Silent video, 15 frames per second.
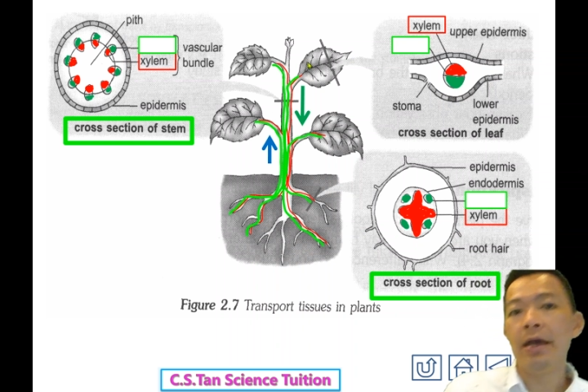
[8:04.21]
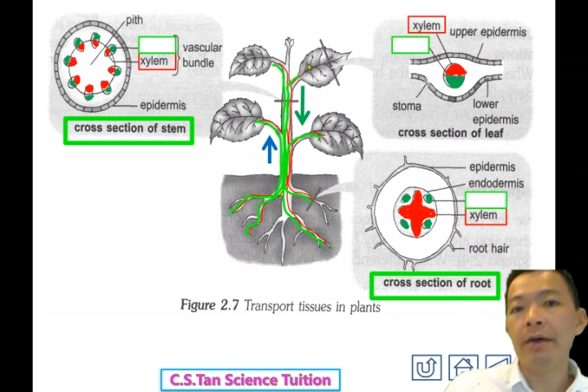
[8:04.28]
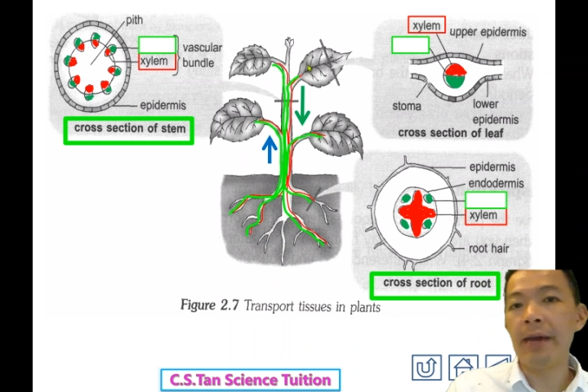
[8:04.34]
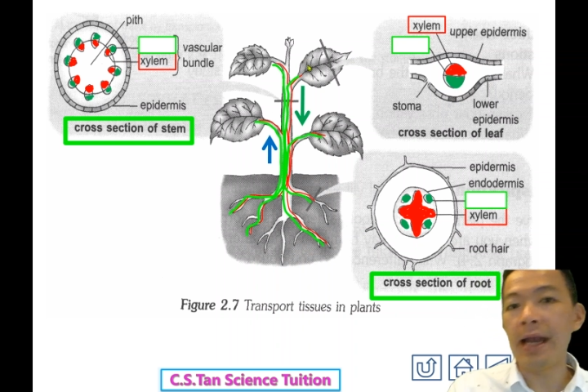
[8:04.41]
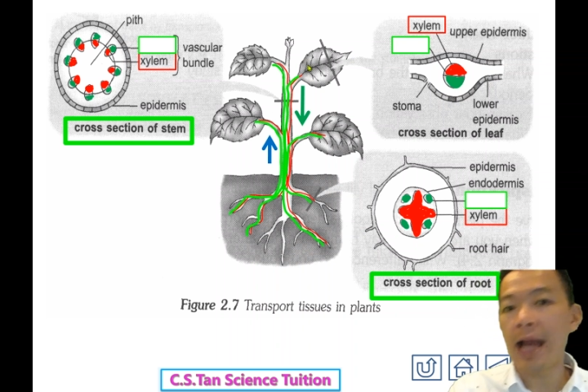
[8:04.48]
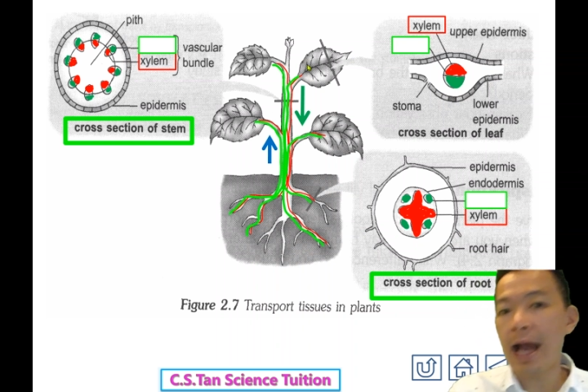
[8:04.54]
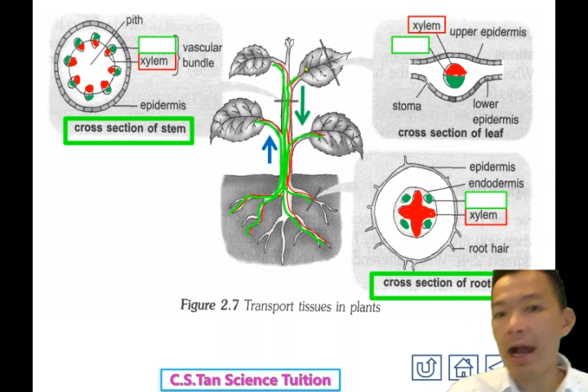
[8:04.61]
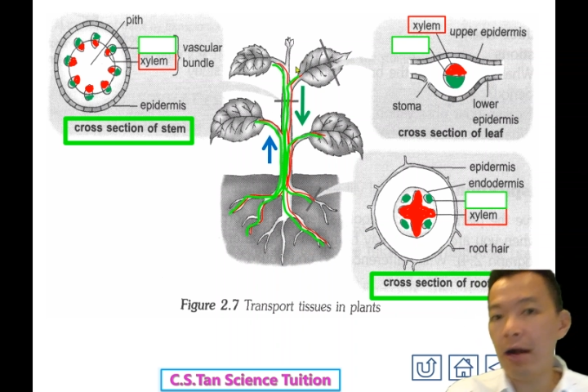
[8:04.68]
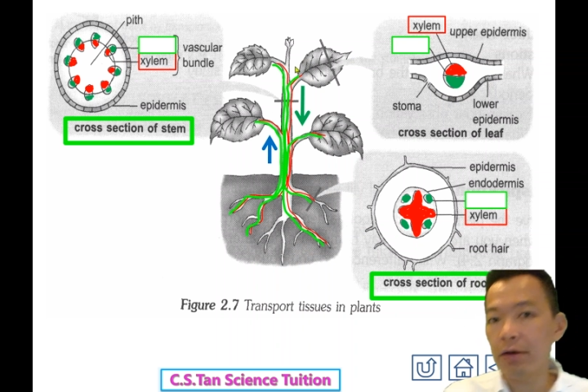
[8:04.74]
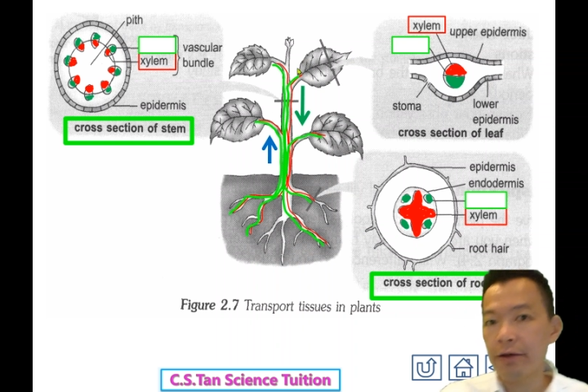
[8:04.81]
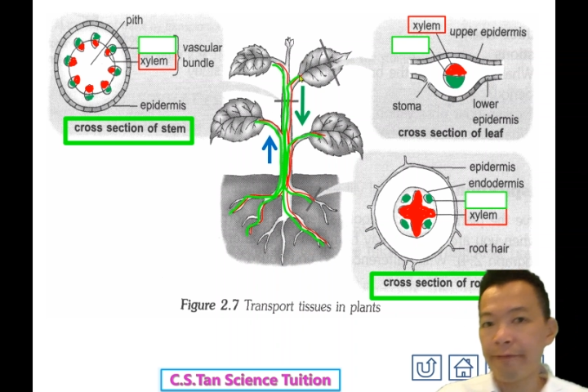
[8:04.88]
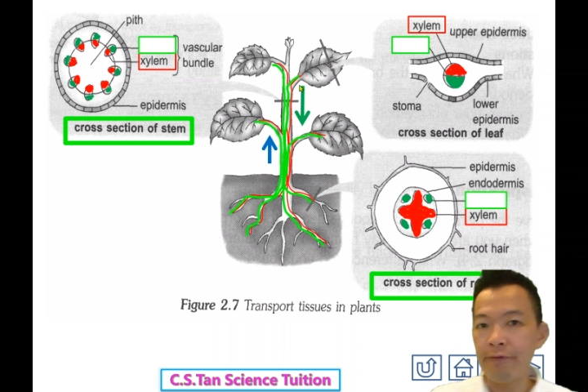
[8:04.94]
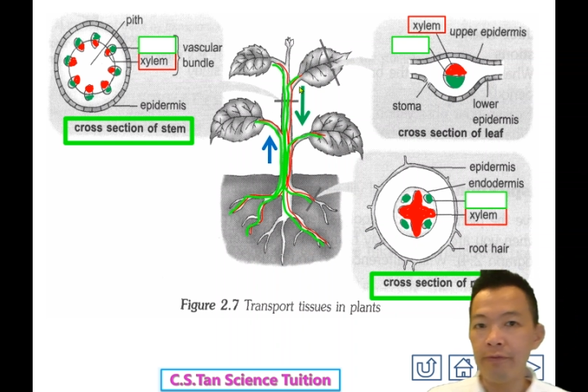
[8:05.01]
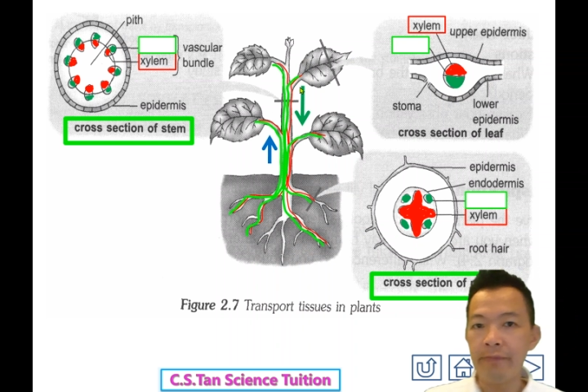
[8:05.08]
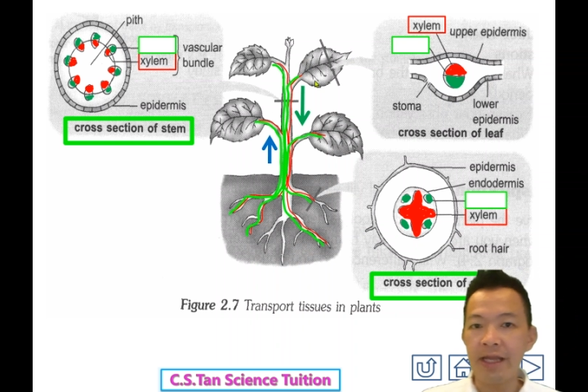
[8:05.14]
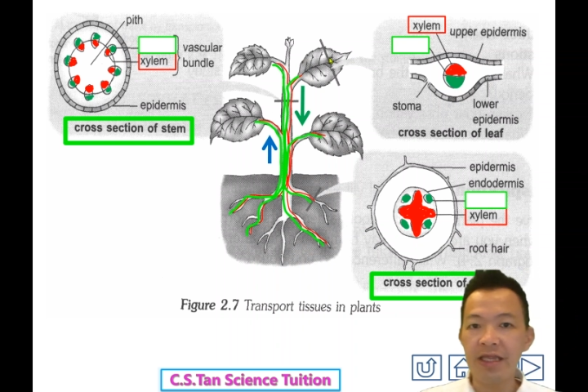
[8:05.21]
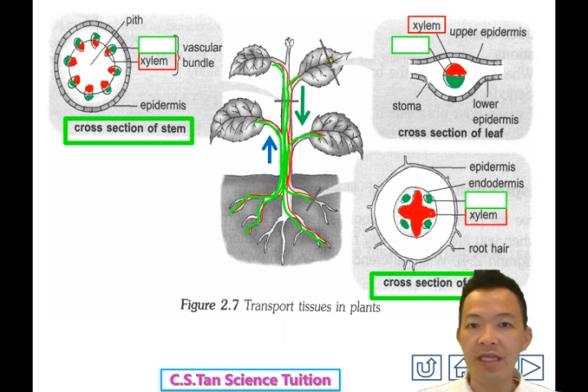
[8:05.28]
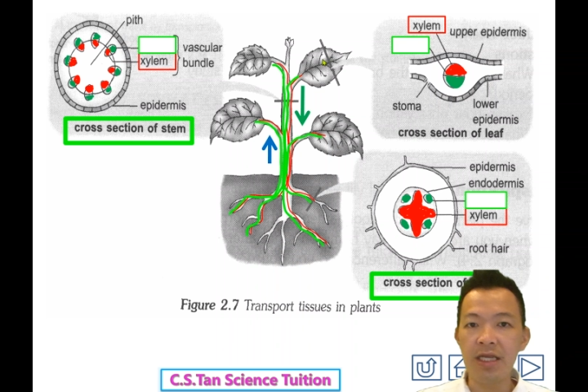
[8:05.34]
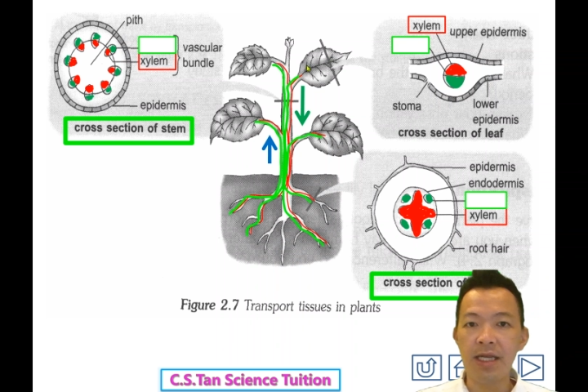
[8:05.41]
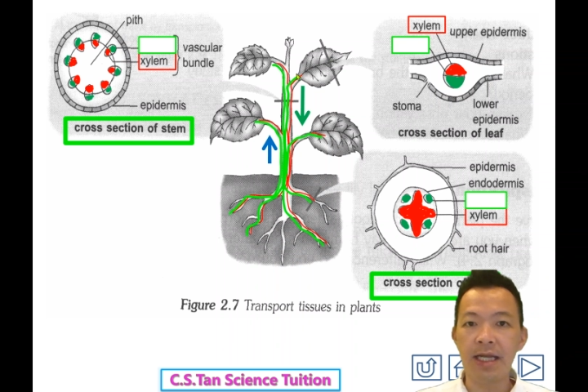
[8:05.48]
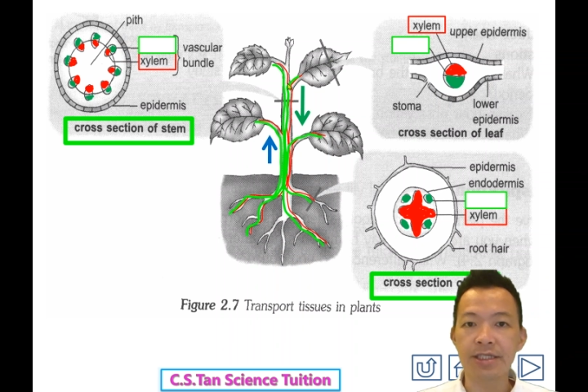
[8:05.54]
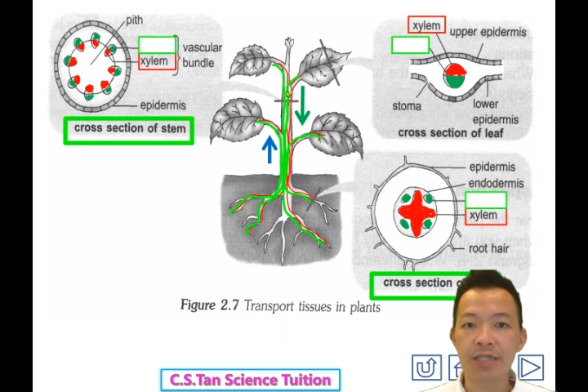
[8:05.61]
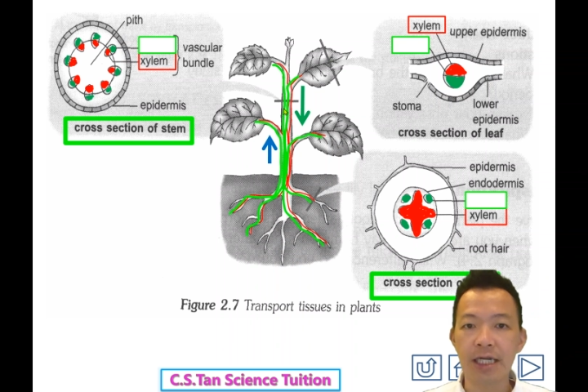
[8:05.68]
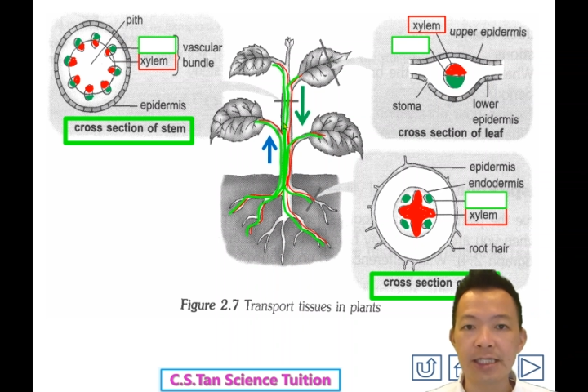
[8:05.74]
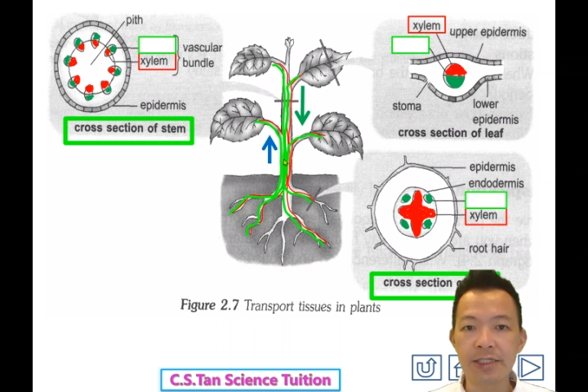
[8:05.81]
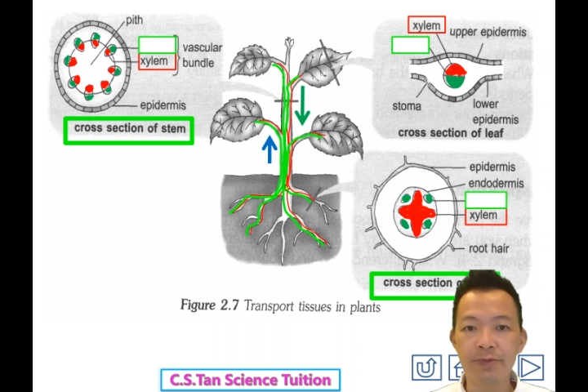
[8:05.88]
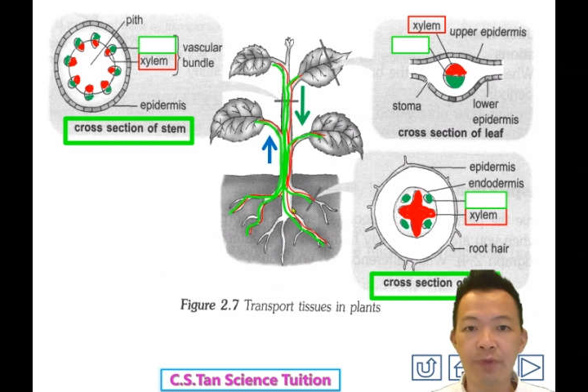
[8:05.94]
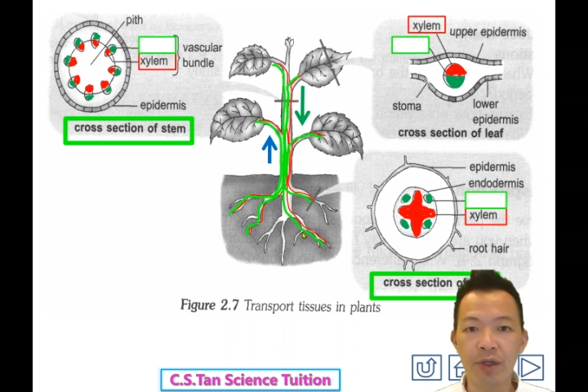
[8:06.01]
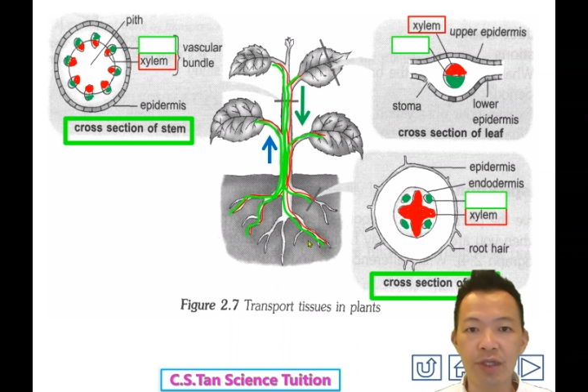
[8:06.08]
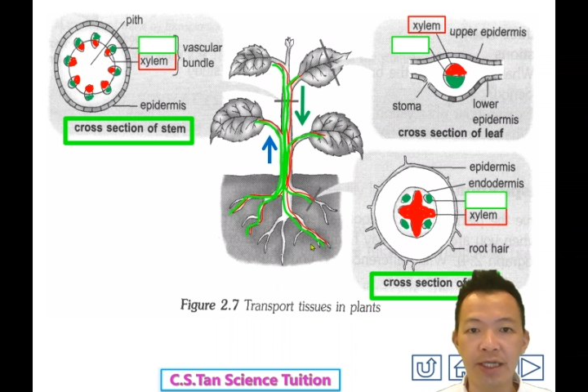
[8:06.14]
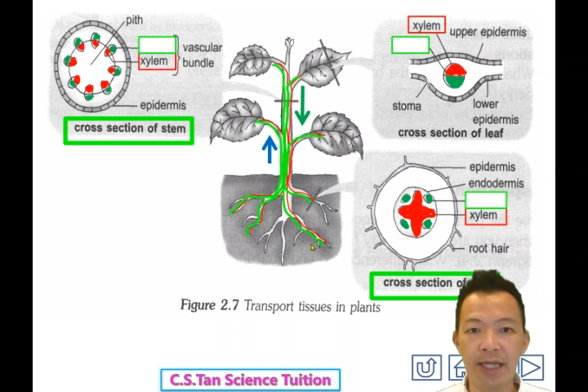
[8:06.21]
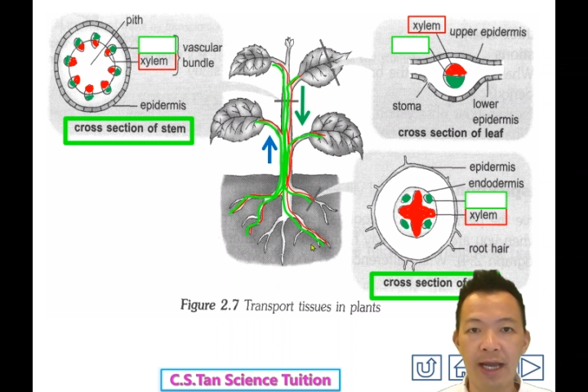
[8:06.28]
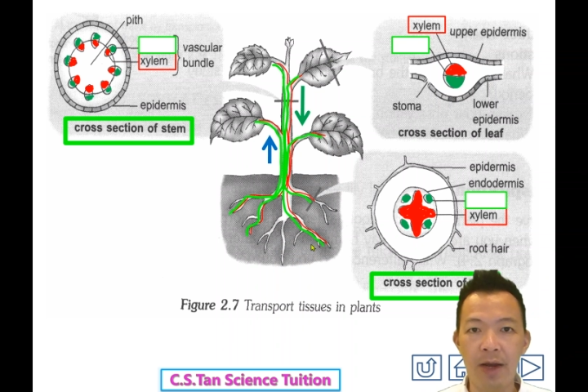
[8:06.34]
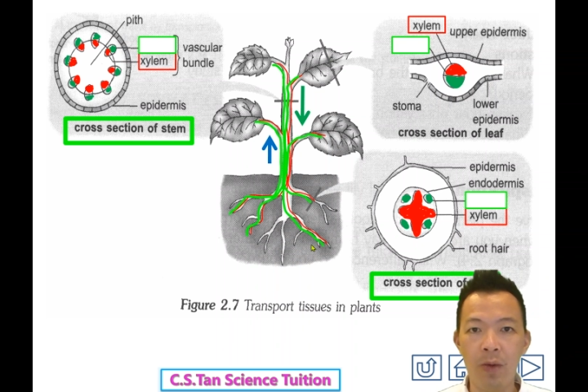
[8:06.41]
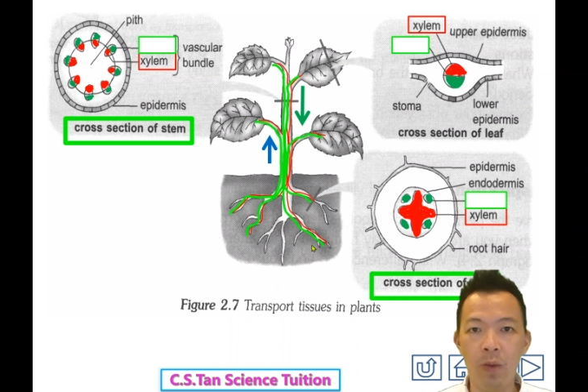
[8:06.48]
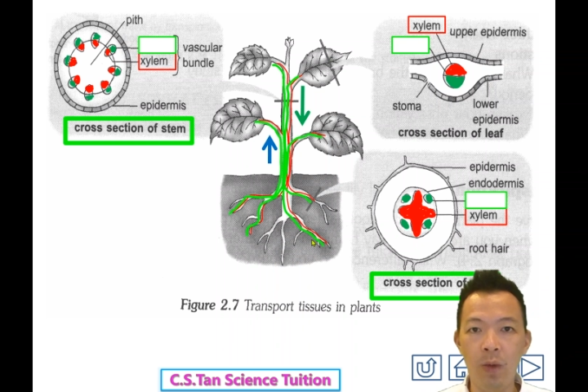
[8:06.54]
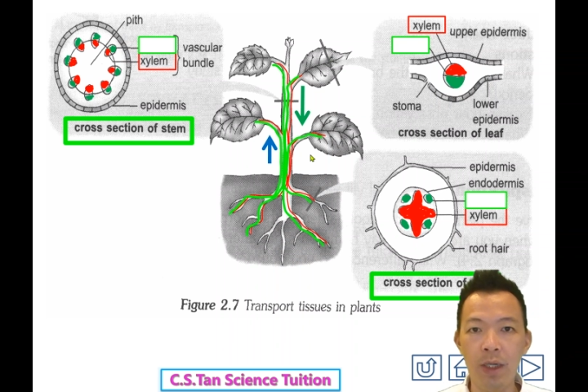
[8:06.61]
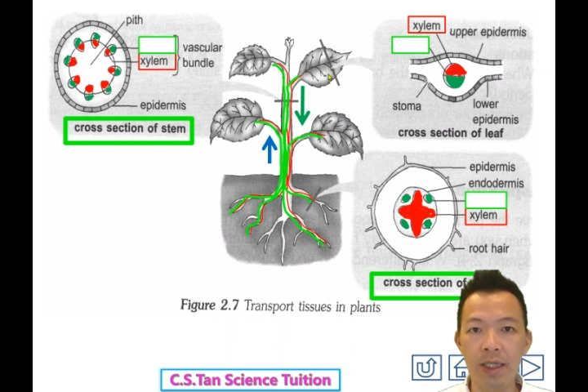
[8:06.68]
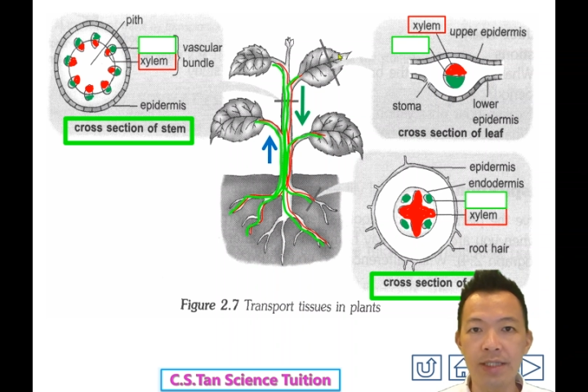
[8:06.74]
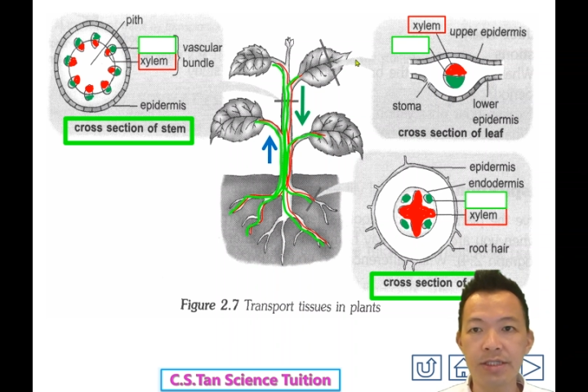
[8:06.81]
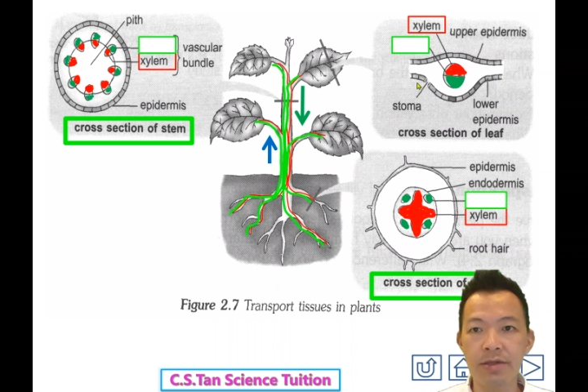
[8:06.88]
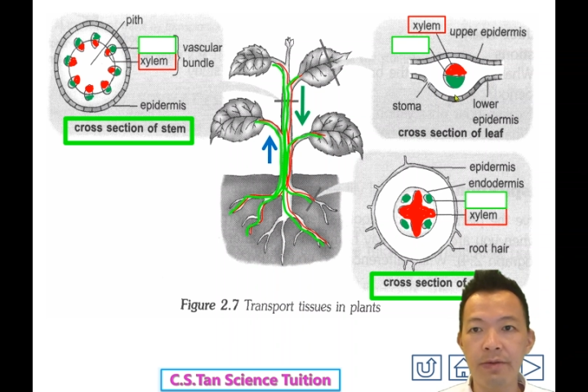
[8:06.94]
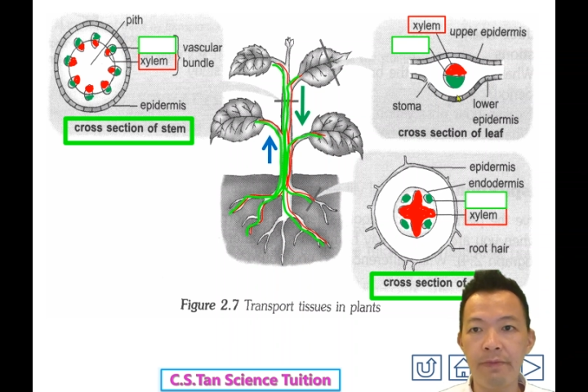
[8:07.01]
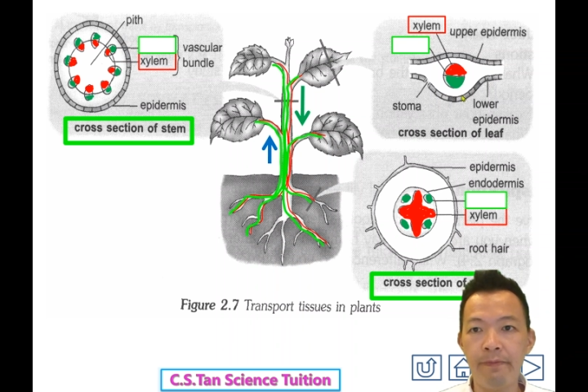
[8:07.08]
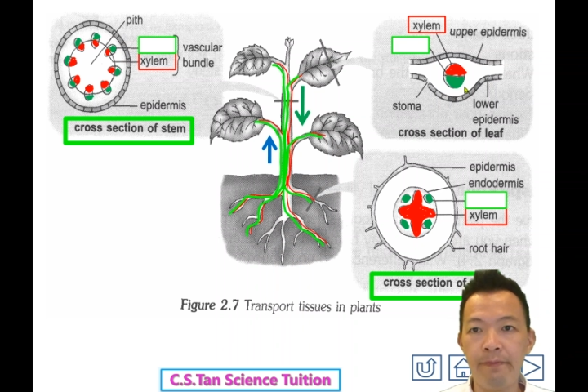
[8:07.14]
But how the food material transported downwards